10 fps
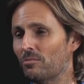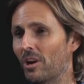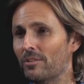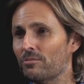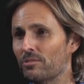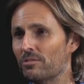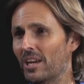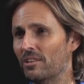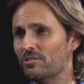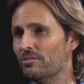right through
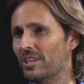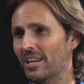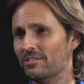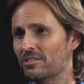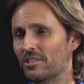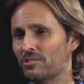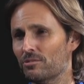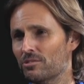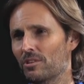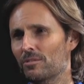that two thousand years, mm, or
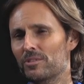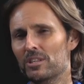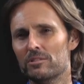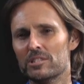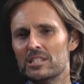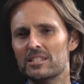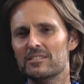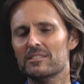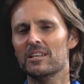so of their existence.